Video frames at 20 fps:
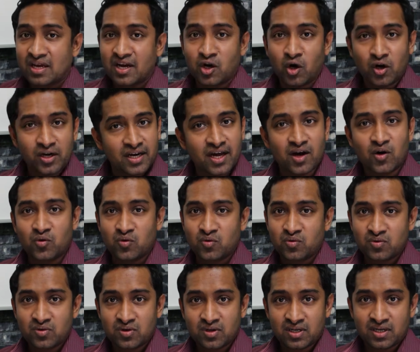Not now,
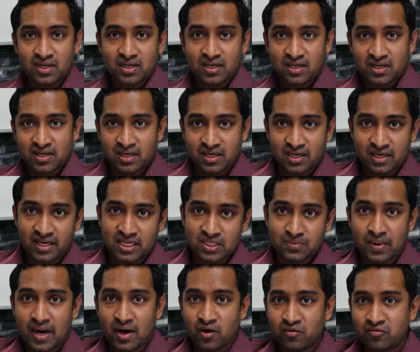in a
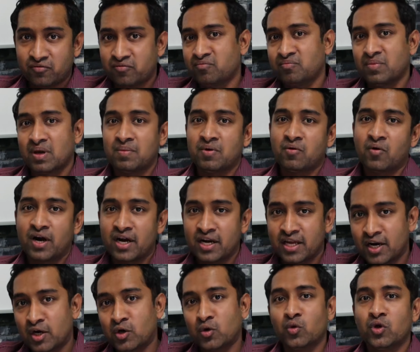span of maybe 1
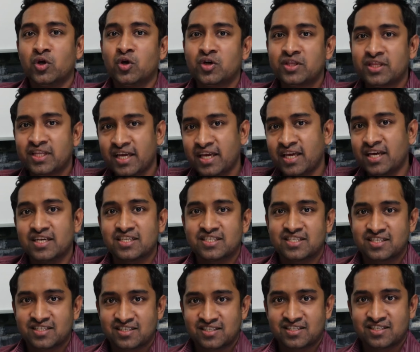year, 2 years, 3
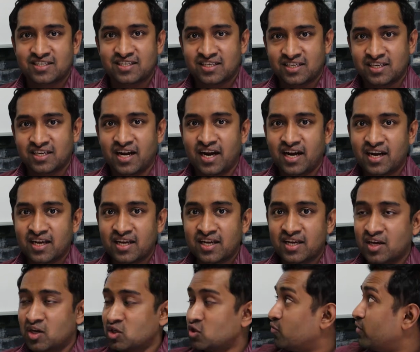years, right?
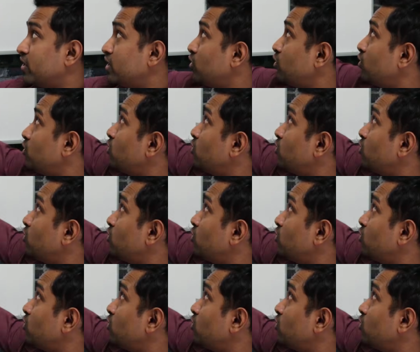So when you